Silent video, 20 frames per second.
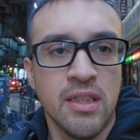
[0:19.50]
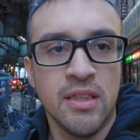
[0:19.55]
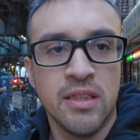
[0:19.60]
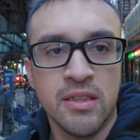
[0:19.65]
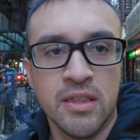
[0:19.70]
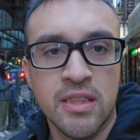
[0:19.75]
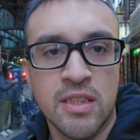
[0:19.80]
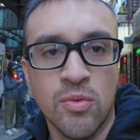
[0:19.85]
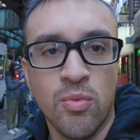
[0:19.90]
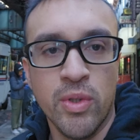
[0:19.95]

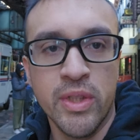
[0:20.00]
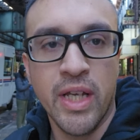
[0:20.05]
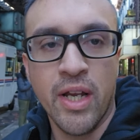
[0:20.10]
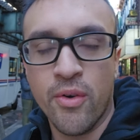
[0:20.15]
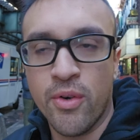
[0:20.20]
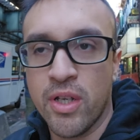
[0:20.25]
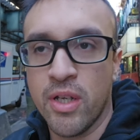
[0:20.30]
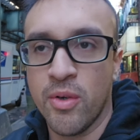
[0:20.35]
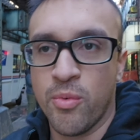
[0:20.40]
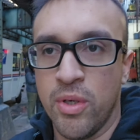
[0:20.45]
This is one
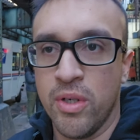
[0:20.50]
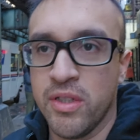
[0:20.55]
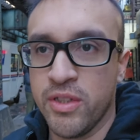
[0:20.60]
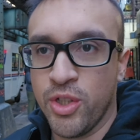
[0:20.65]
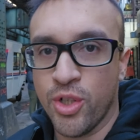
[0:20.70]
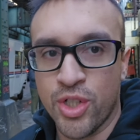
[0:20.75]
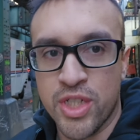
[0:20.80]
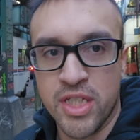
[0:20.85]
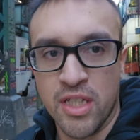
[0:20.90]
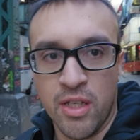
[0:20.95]
area where
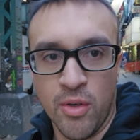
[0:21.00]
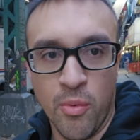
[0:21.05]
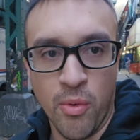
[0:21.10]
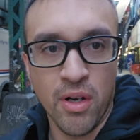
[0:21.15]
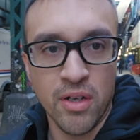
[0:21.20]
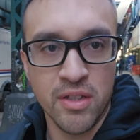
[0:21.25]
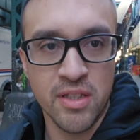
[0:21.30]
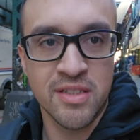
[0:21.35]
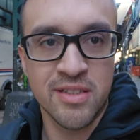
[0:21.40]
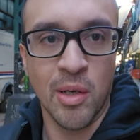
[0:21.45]
in New York City
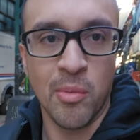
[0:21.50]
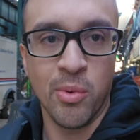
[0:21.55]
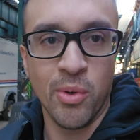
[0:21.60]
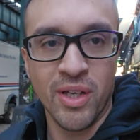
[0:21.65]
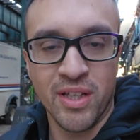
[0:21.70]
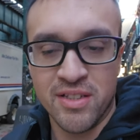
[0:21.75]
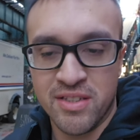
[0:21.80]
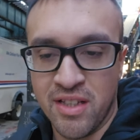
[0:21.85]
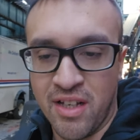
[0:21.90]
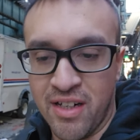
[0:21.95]
where the
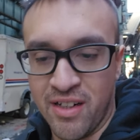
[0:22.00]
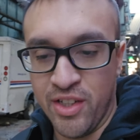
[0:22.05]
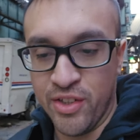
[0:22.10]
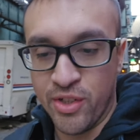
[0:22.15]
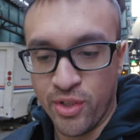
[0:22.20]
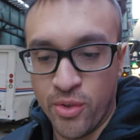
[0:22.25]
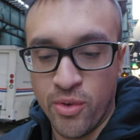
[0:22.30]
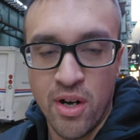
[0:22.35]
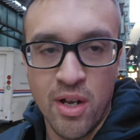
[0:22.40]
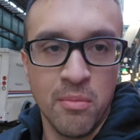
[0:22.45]
subway is not
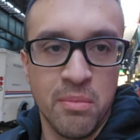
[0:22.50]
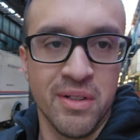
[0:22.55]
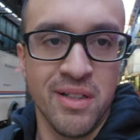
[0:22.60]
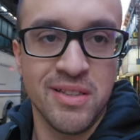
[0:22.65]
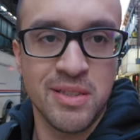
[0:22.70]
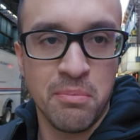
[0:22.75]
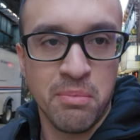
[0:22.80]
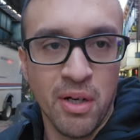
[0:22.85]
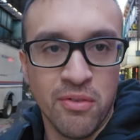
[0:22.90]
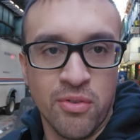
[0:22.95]
underground
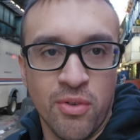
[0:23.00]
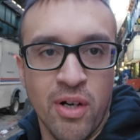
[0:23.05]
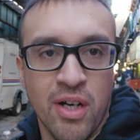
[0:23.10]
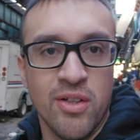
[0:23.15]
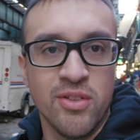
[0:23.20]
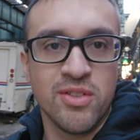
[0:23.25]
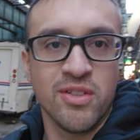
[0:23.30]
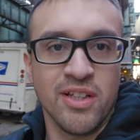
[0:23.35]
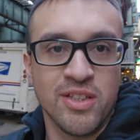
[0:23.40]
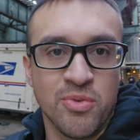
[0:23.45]
but it's above
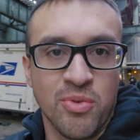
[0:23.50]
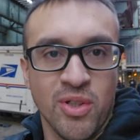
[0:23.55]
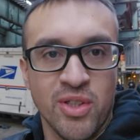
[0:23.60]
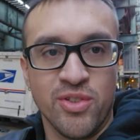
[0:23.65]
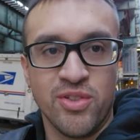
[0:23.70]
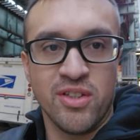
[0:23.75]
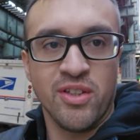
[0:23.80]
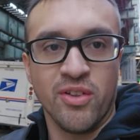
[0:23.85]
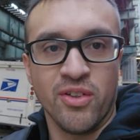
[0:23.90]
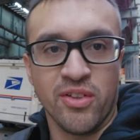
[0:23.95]
ground, so that's why
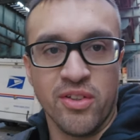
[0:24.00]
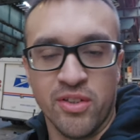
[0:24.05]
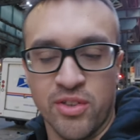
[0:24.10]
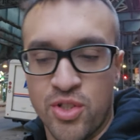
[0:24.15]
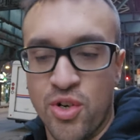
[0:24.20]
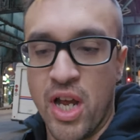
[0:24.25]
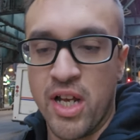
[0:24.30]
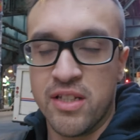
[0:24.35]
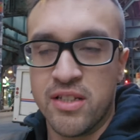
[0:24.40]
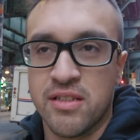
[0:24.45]
you see all the
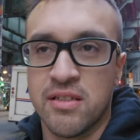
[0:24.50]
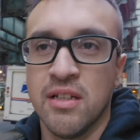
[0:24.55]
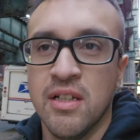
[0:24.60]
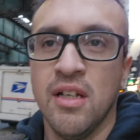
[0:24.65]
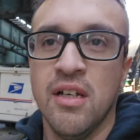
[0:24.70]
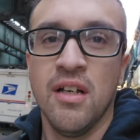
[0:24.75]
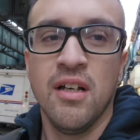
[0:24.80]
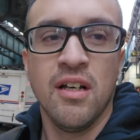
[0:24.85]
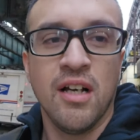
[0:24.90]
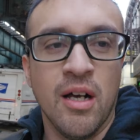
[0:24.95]
tracks
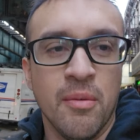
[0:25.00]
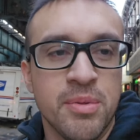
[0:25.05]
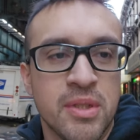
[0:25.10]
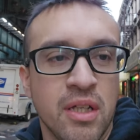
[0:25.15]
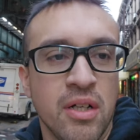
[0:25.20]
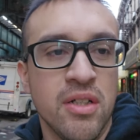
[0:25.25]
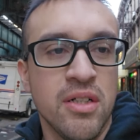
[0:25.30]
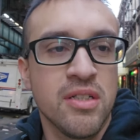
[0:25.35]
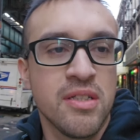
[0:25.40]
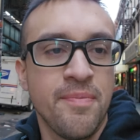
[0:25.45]

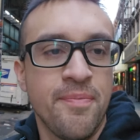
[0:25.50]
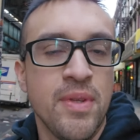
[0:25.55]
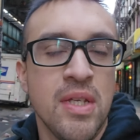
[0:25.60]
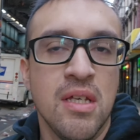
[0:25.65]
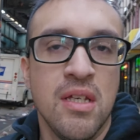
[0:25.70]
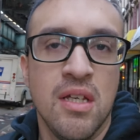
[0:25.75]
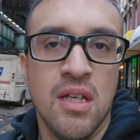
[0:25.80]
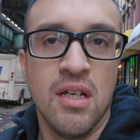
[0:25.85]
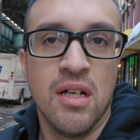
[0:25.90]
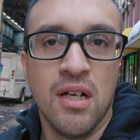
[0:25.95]
upstairs.
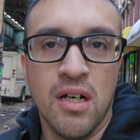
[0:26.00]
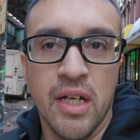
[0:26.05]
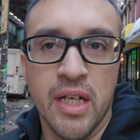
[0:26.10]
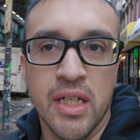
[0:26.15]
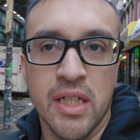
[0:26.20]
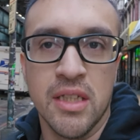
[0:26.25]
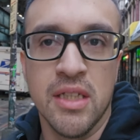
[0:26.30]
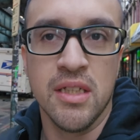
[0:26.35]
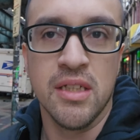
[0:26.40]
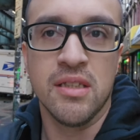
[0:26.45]
Uh,
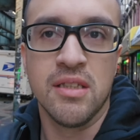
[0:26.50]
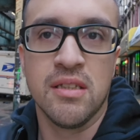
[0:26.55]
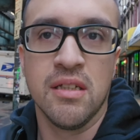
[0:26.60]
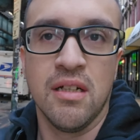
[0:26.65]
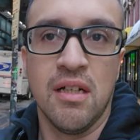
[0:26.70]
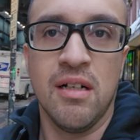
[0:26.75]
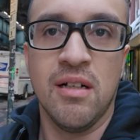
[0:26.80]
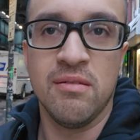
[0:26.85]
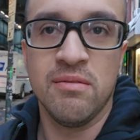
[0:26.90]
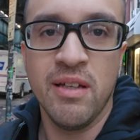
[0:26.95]
and
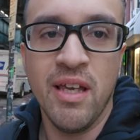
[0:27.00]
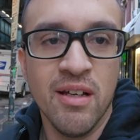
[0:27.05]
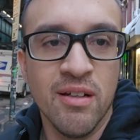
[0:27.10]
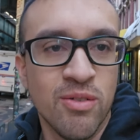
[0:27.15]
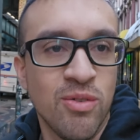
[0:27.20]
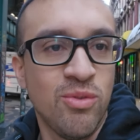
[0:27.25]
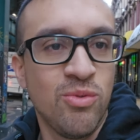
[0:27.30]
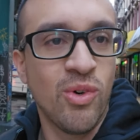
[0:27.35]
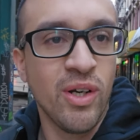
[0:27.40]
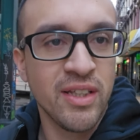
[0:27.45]
it's uh,
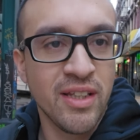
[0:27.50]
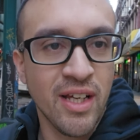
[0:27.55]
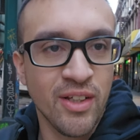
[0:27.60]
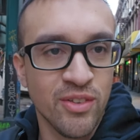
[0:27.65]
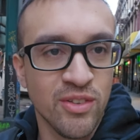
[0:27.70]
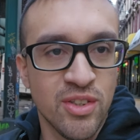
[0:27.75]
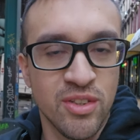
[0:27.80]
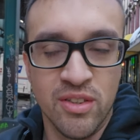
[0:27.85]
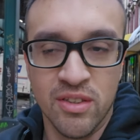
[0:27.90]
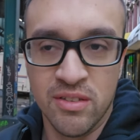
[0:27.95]
yeah, right
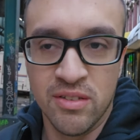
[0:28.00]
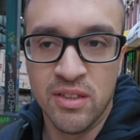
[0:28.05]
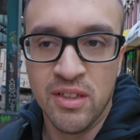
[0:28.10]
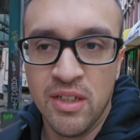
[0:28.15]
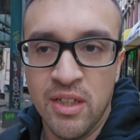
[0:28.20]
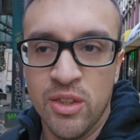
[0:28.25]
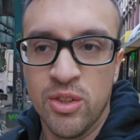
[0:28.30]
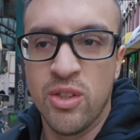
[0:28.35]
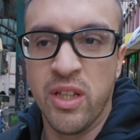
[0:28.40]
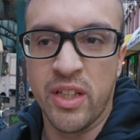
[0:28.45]
down to
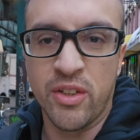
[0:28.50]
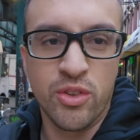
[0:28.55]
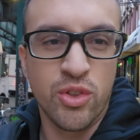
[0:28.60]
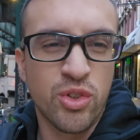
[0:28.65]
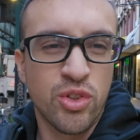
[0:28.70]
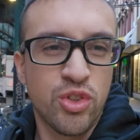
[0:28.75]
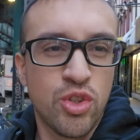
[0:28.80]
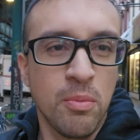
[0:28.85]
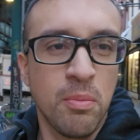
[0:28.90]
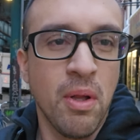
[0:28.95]
like
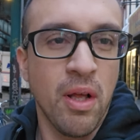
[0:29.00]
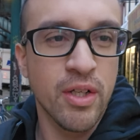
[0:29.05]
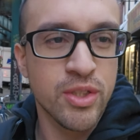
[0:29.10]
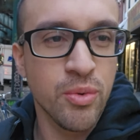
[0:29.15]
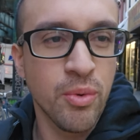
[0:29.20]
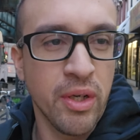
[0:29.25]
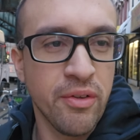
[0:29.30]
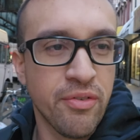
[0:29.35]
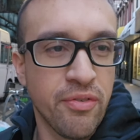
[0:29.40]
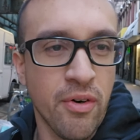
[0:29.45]
two
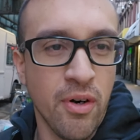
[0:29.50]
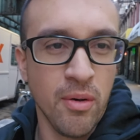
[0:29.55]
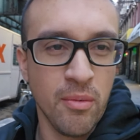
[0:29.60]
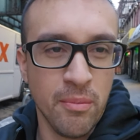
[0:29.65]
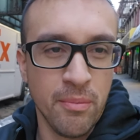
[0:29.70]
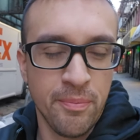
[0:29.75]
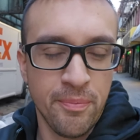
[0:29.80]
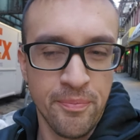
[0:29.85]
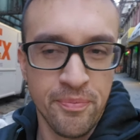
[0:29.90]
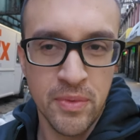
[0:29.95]
blocks away
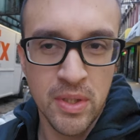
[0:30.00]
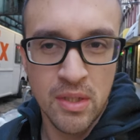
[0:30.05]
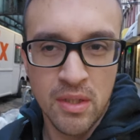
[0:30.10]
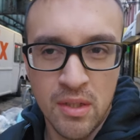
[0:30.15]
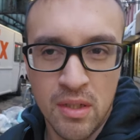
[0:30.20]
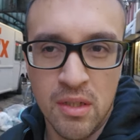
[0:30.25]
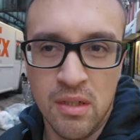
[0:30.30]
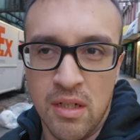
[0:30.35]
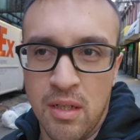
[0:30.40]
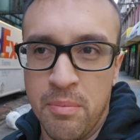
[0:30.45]
from
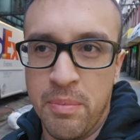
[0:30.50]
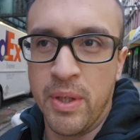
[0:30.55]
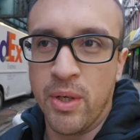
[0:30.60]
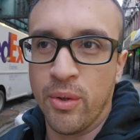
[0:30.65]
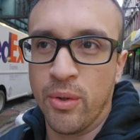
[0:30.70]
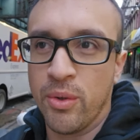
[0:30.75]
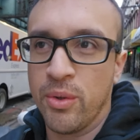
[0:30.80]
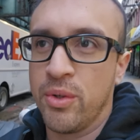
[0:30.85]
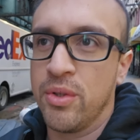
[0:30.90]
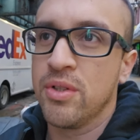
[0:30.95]
Uh,
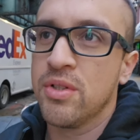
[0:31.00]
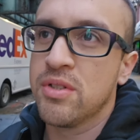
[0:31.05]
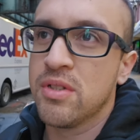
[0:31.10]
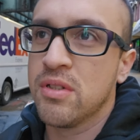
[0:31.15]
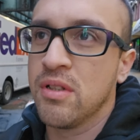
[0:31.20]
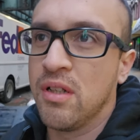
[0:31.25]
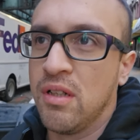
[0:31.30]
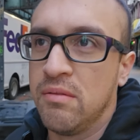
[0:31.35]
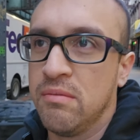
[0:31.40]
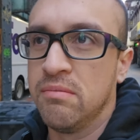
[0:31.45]
Peter
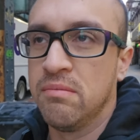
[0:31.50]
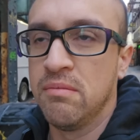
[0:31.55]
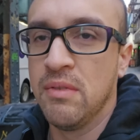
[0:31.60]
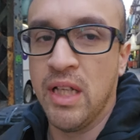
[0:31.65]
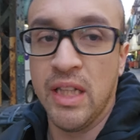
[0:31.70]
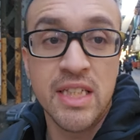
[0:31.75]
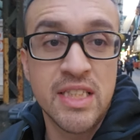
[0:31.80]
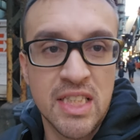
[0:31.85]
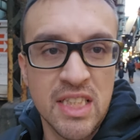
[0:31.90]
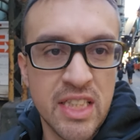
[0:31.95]
Luger's, uh,
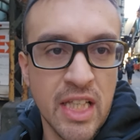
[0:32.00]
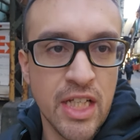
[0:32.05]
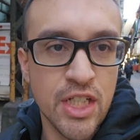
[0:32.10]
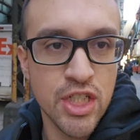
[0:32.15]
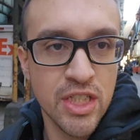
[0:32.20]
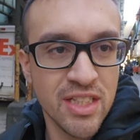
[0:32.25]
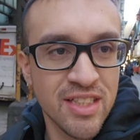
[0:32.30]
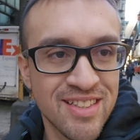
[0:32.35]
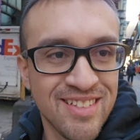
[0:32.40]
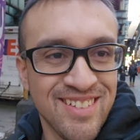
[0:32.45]
at least the
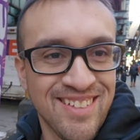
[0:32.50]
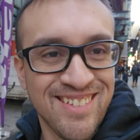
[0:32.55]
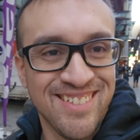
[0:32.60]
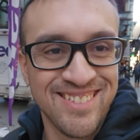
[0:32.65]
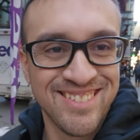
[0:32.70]
station is.